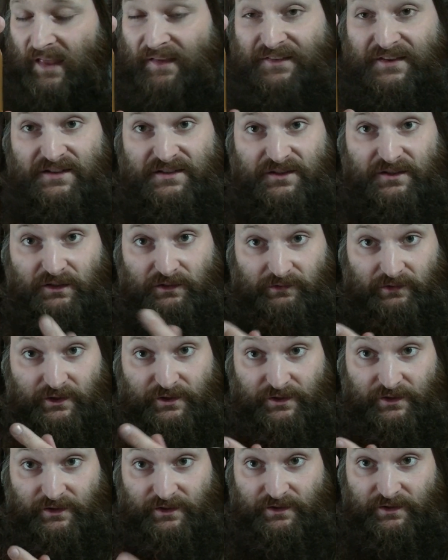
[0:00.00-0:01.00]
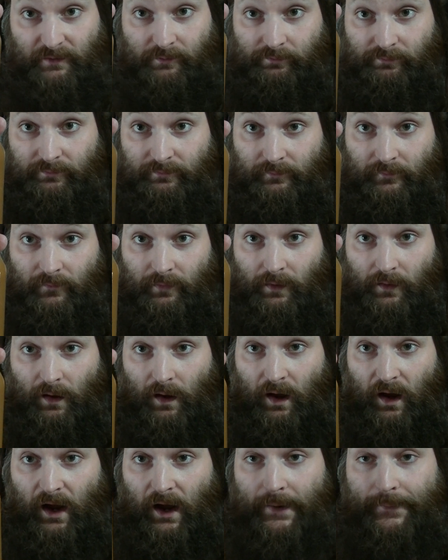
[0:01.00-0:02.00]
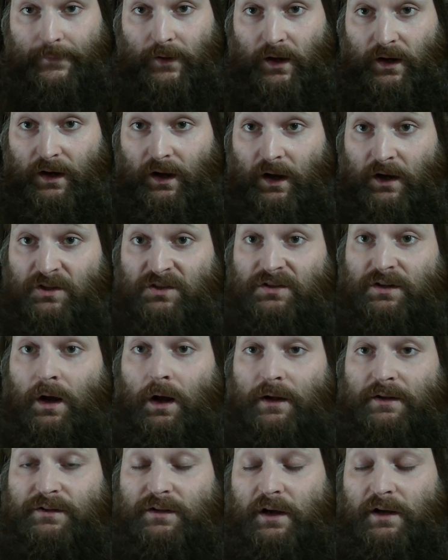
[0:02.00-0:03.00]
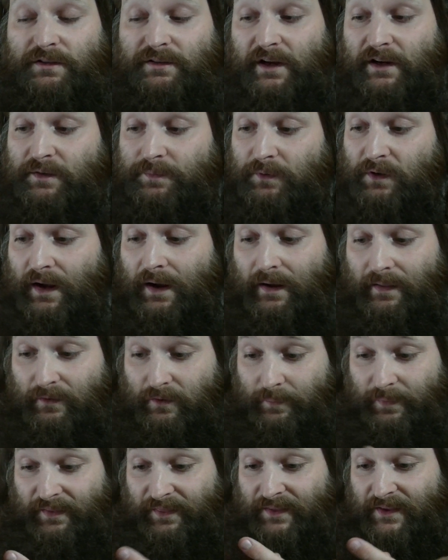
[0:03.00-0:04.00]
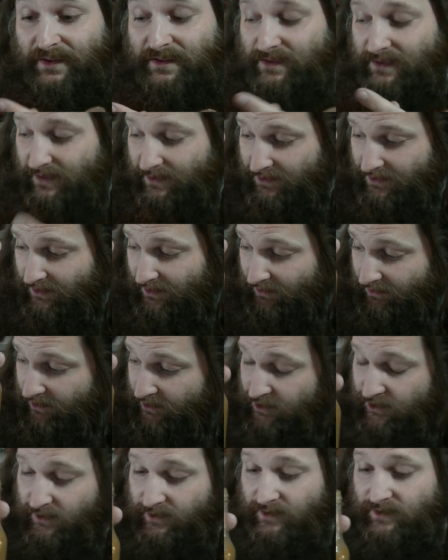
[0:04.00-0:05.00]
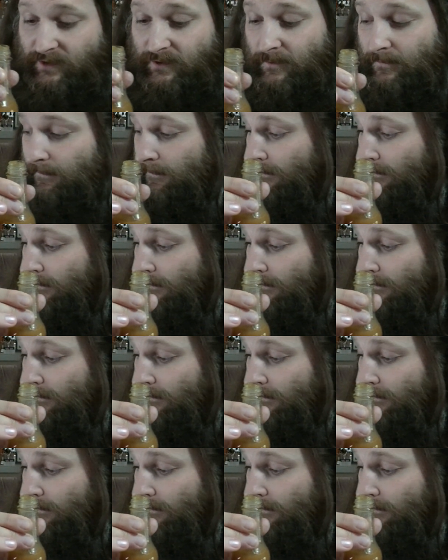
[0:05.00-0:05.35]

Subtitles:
This is delicious. I'm not a hot sauce expert either, but this is delicious.